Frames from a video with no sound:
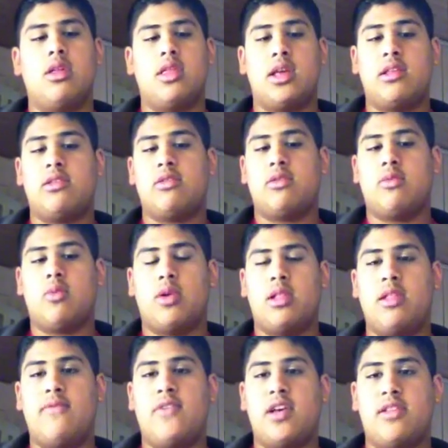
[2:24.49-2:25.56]
That's
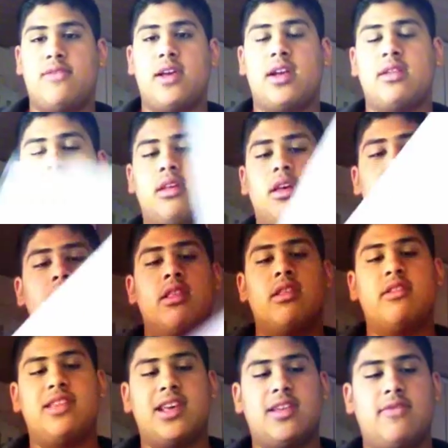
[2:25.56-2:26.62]
the first factor.
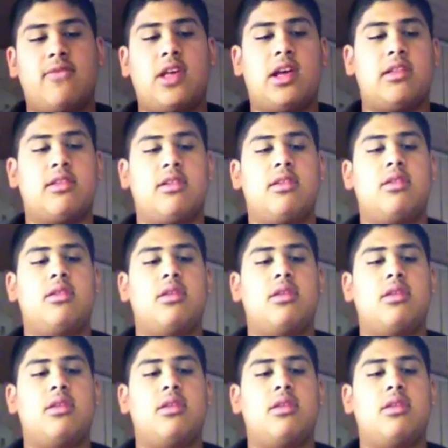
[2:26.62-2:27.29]
The second factor